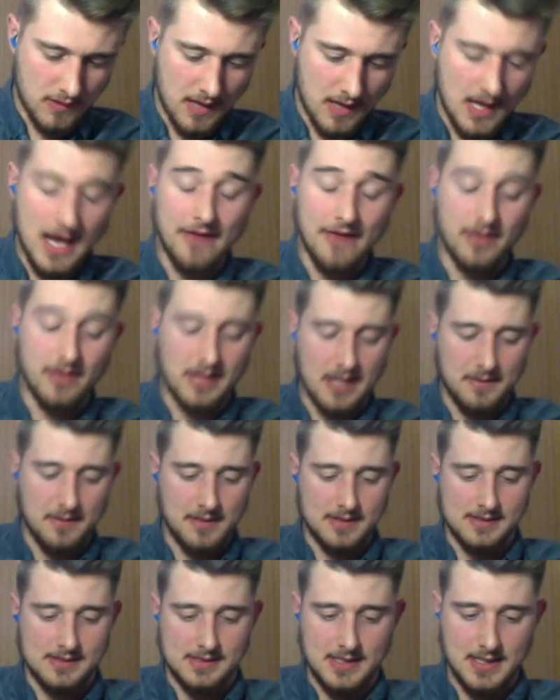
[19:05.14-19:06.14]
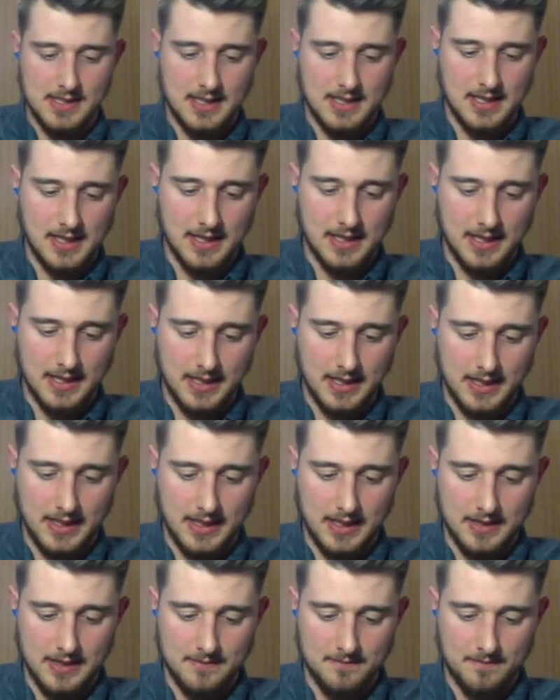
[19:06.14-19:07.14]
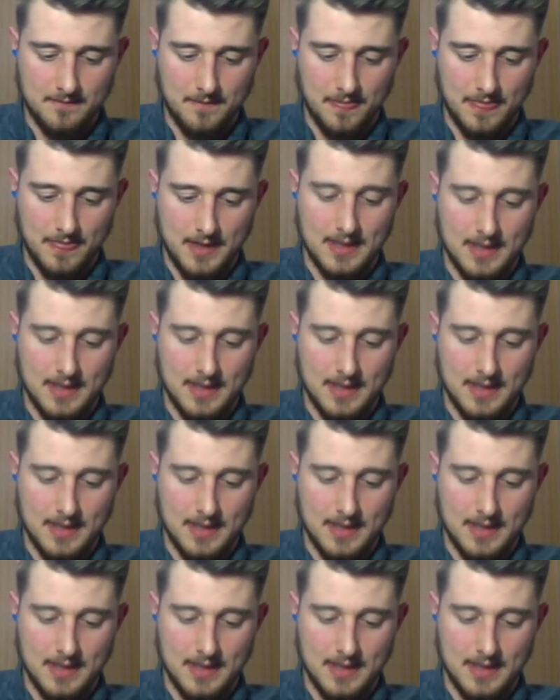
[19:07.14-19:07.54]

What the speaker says: Every time I see a